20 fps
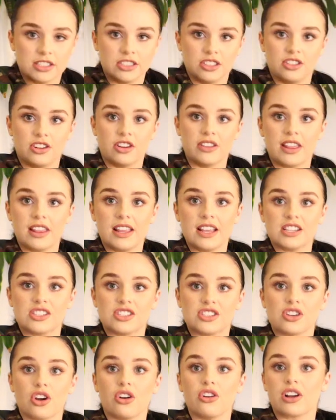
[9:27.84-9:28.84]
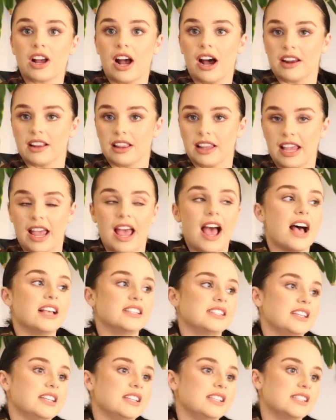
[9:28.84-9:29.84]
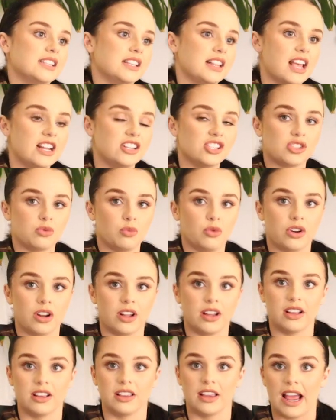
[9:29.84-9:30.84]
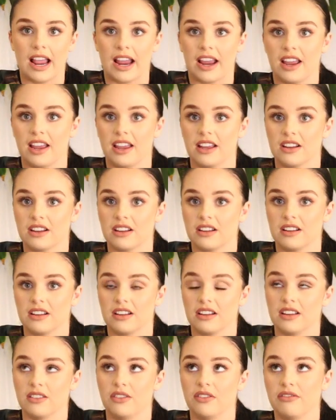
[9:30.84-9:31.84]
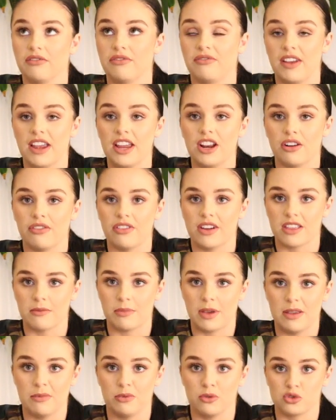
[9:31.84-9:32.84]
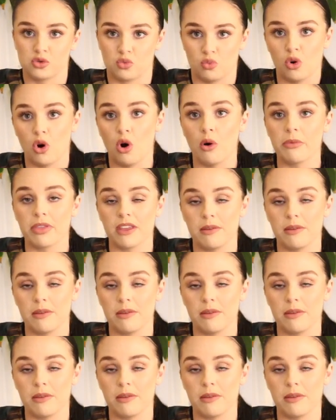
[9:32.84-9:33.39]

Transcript: You know that they're so cuddly as is and they just want to like feed off other people's warmth.